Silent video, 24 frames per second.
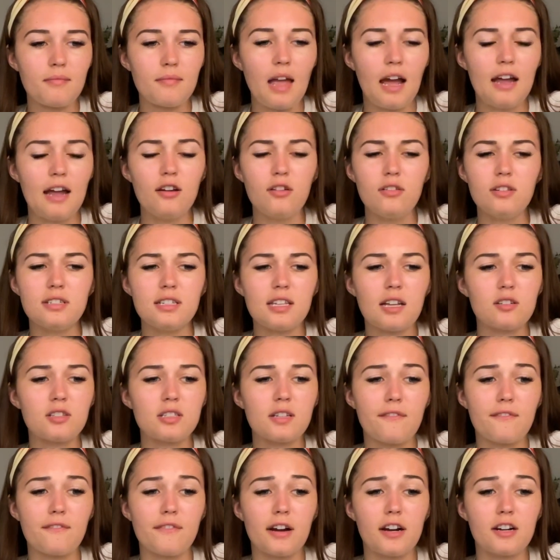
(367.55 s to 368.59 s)
i know this sounds
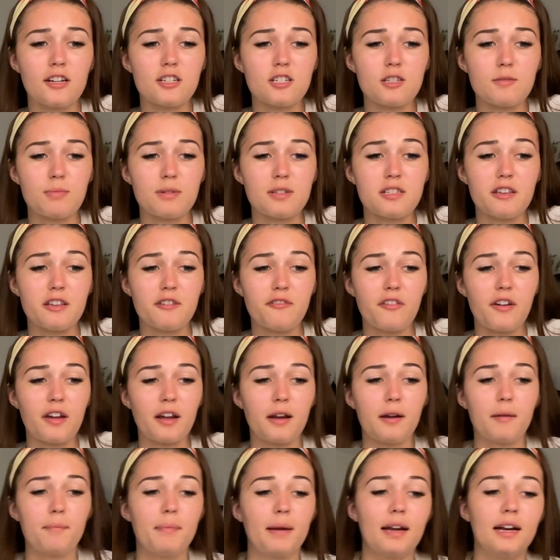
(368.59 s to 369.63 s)
like very specific
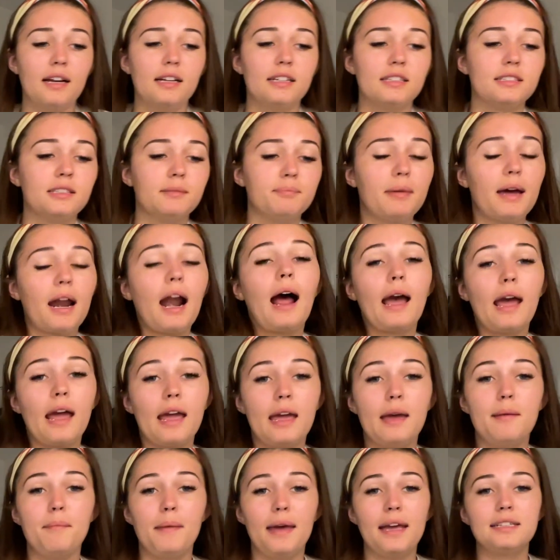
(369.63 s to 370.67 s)
because but I,
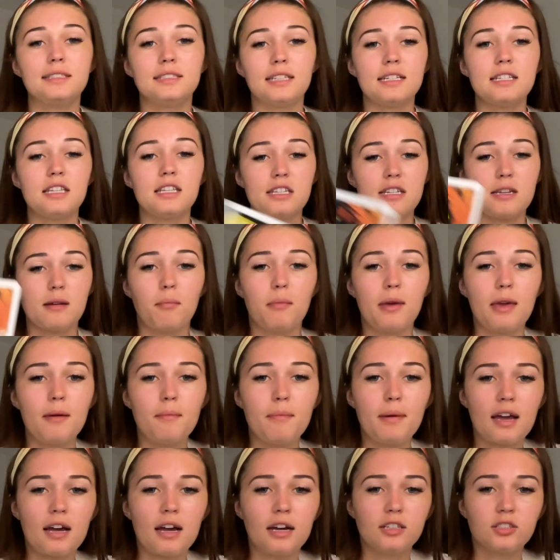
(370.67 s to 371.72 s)
it makes sense to me
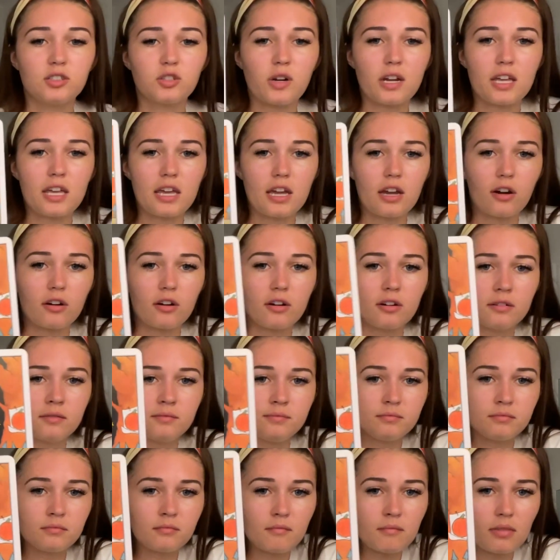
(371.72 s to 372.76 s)
because right here
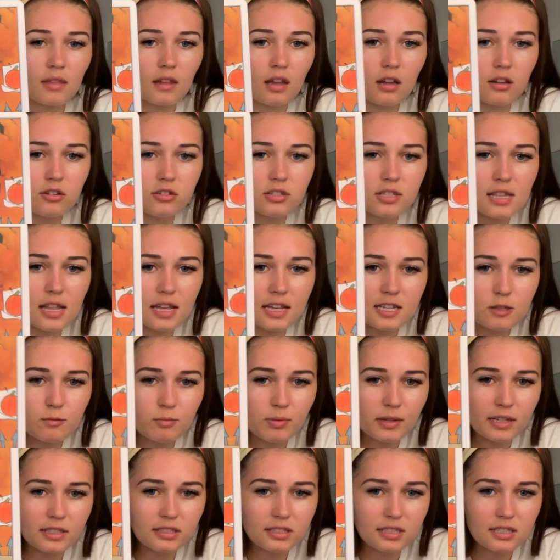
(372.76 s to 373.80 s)
you see that he's
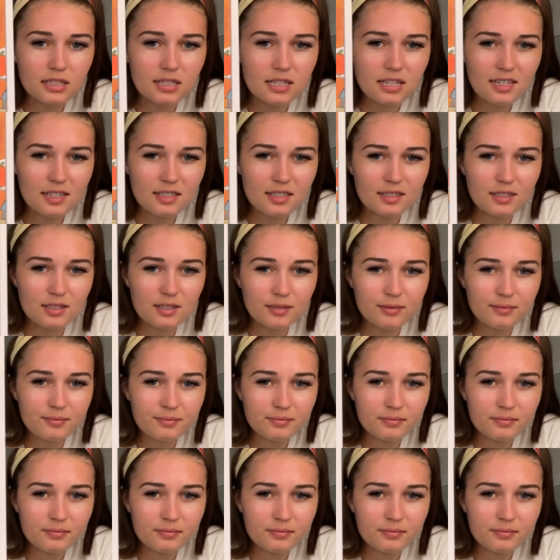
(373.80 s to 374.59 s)
planting seeds